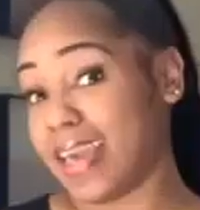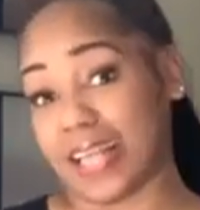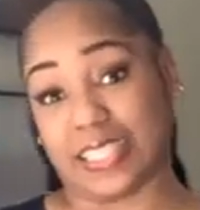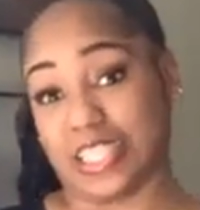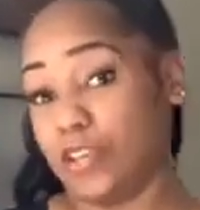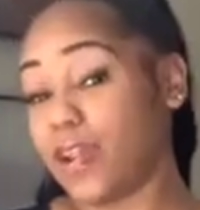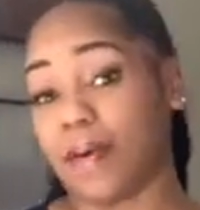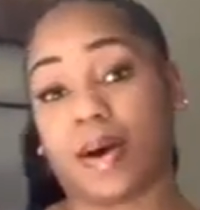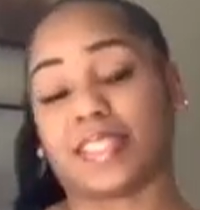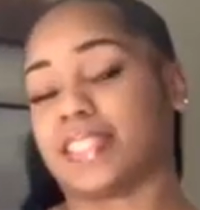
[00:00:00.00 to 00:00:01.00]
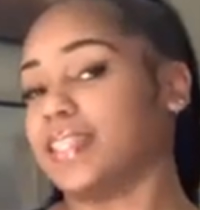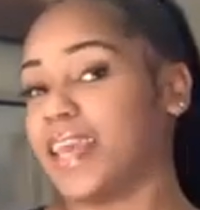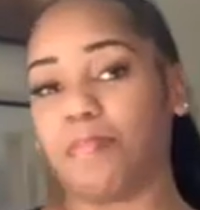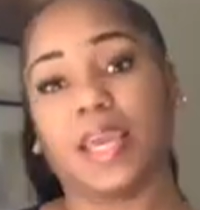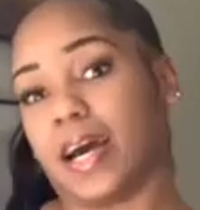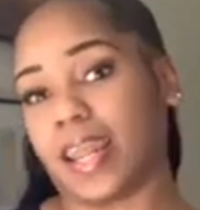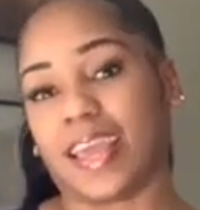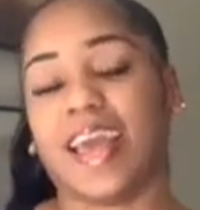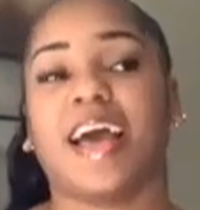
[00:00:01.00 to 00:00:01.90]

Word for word: cause you're not about to sneak me, honey.